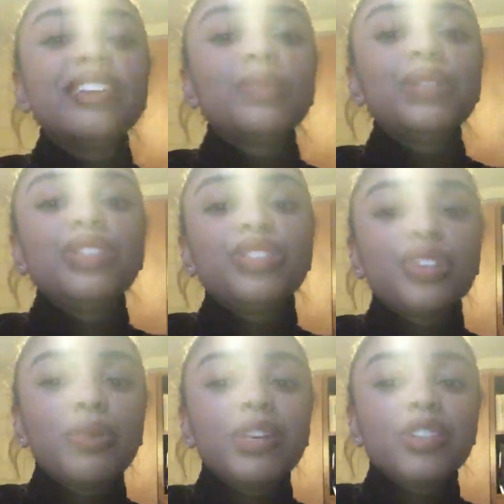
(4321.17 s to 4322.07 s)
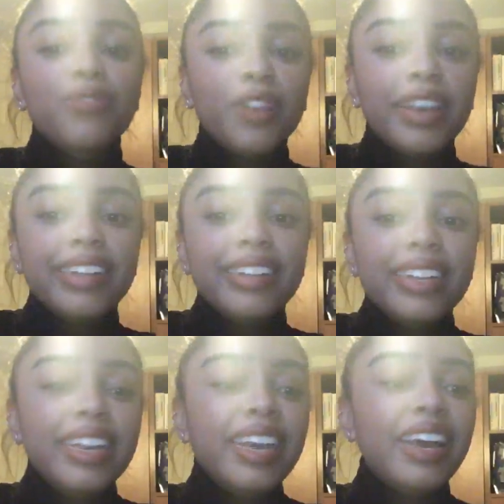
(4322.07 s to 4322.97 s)
been so much fun.
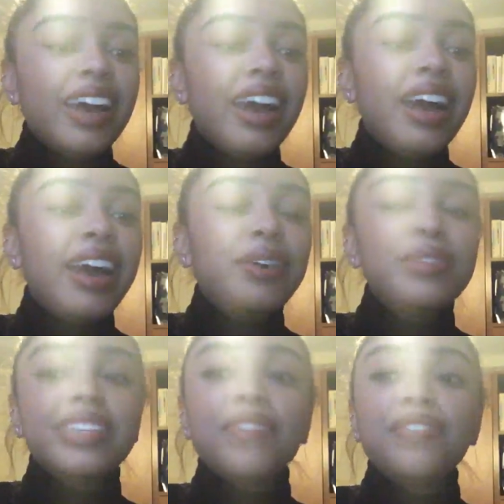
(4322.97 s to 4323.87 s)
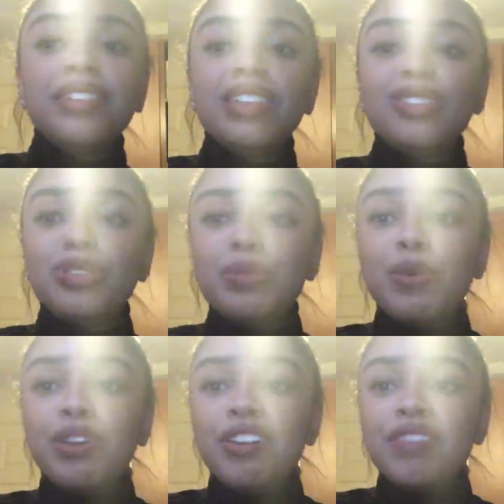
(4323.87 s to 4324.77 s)
I will definitely do
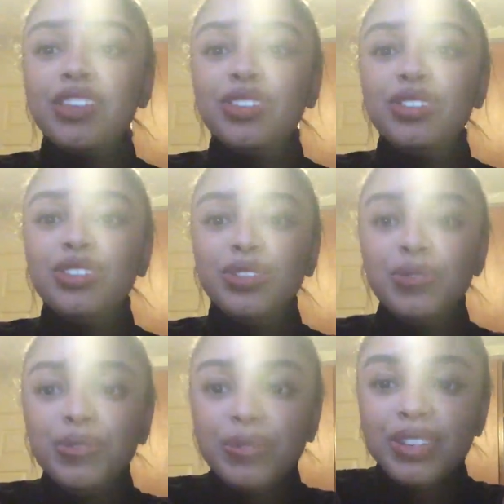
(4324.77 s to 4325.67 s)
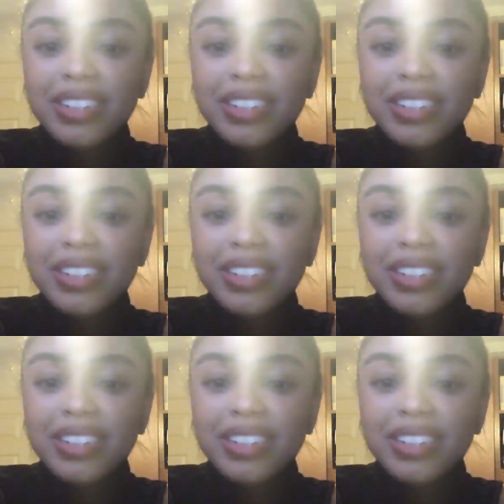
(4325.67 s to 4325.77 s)
more of this soon.